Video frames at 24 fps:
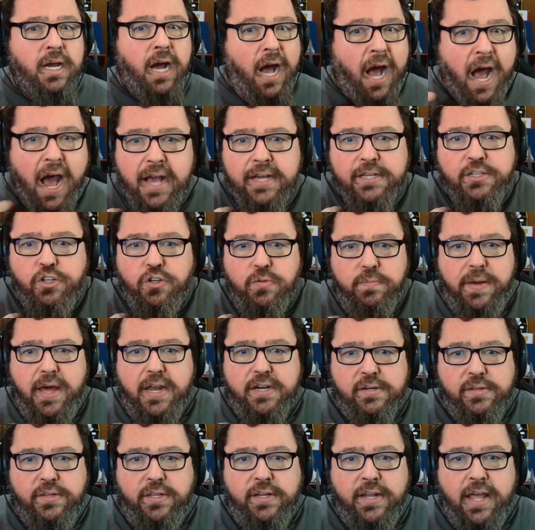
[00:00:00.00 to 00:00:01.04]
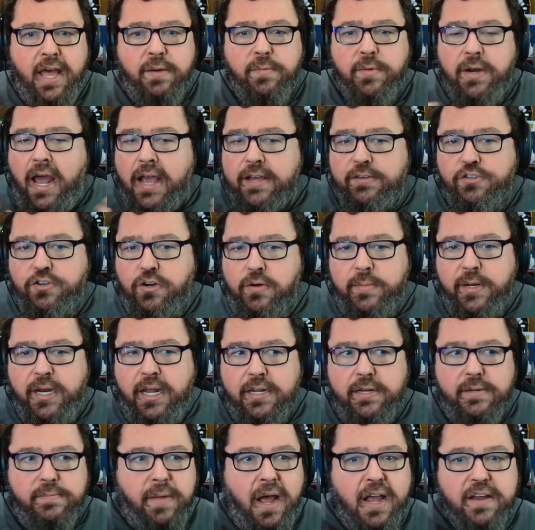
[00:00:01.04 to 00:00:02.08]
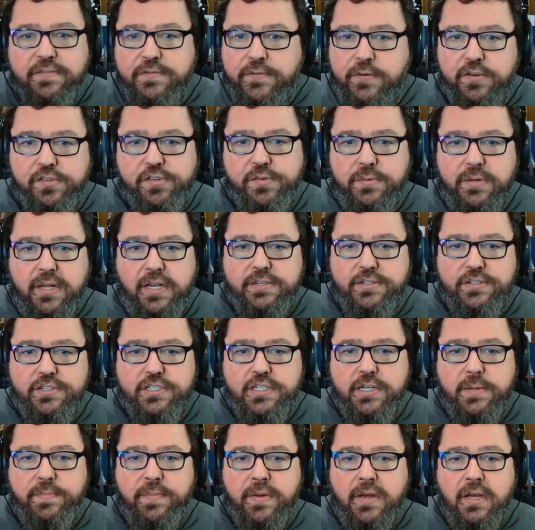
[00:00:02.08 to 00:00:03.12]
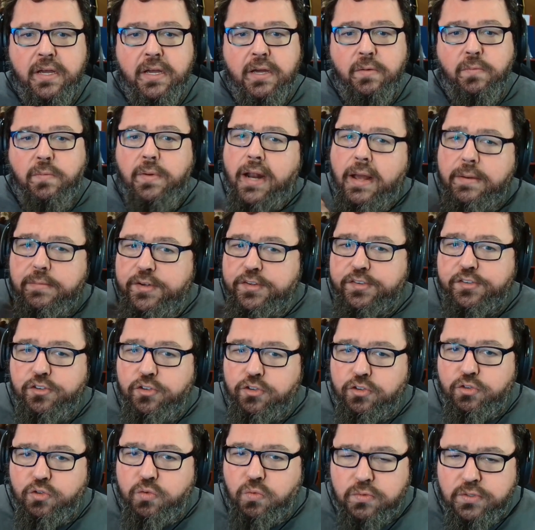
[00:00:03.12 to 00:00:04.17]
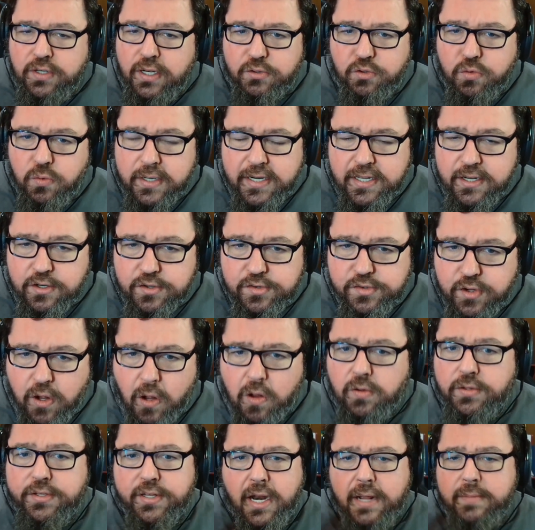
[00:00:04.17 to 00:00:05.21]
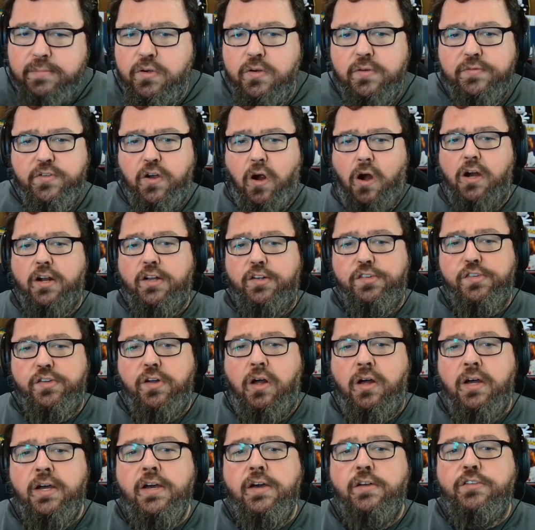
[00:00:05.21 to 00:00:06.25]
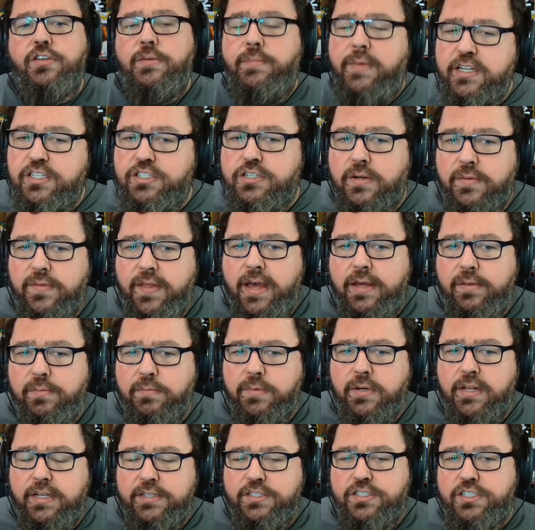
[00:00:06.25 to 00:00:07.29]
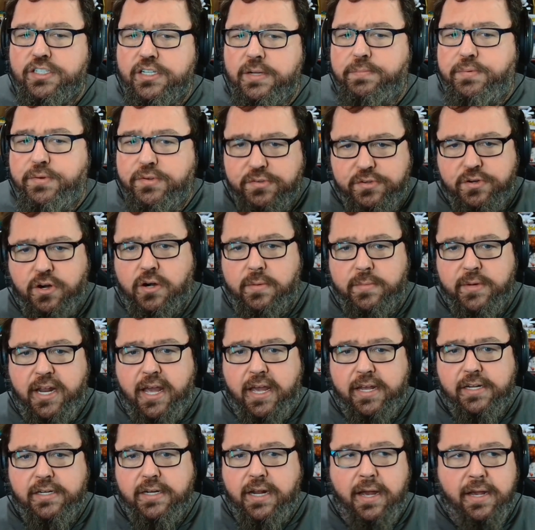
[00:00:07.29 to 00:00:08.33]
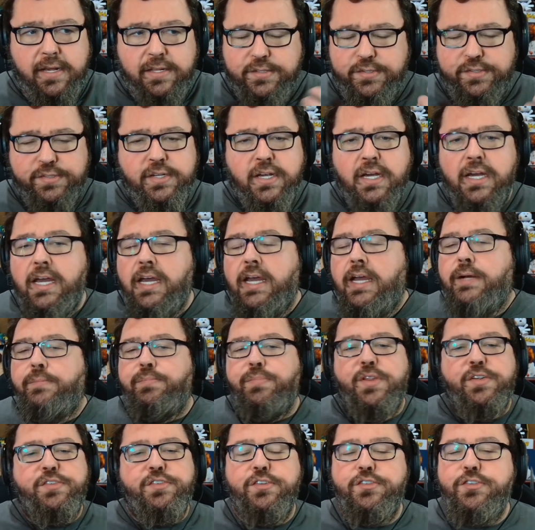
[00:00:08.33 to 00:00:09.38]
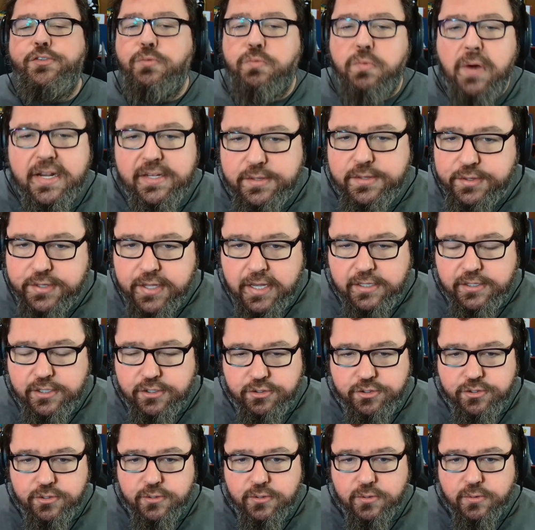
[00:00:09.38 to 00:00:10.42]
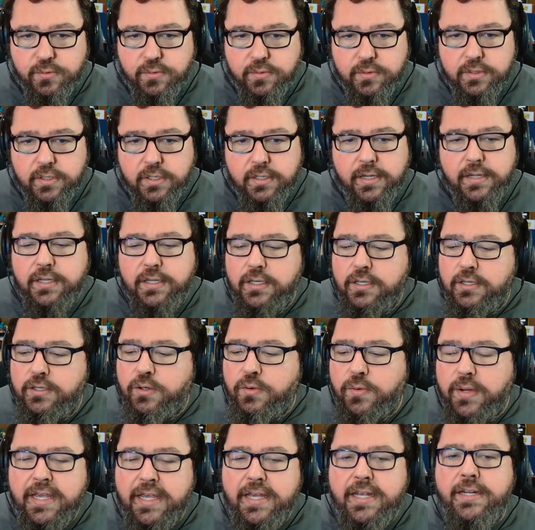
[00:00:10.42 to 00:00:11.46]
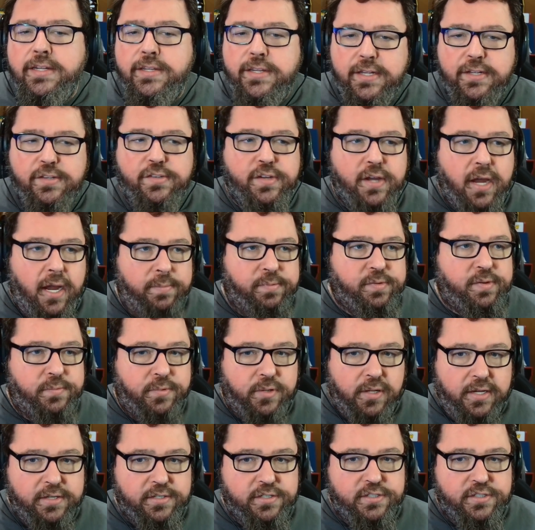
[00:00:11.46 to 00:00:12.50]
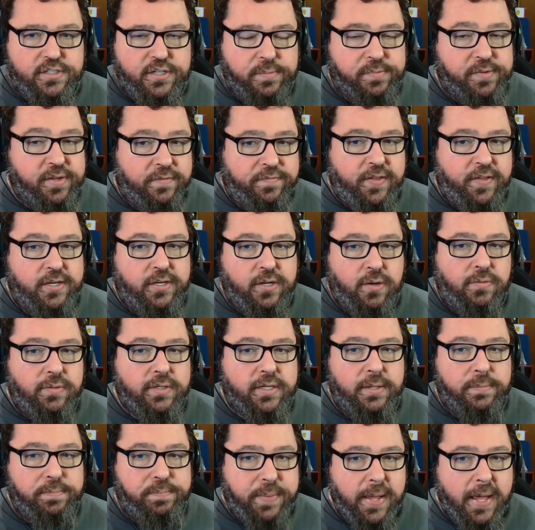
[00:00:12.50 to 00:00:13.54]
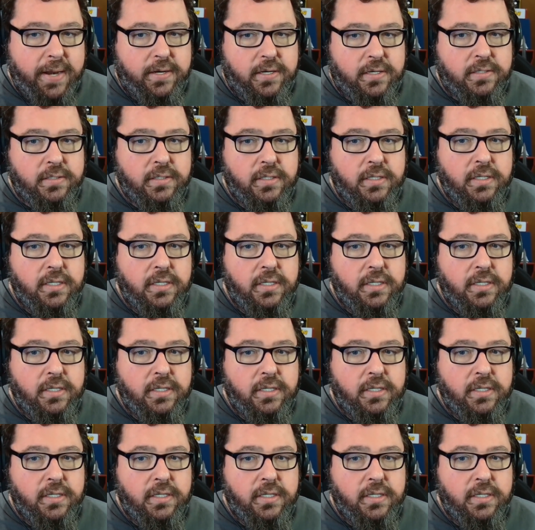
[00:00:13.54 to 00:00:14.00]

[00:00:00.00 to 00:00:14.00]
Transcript: I knew better than that when I terminated my first relationship when I was twenty years old and I moved to Arkansas to make sure that relationship was terminated. I, it's, it's just the right thing to do. You end these types of relationships if they don't get better,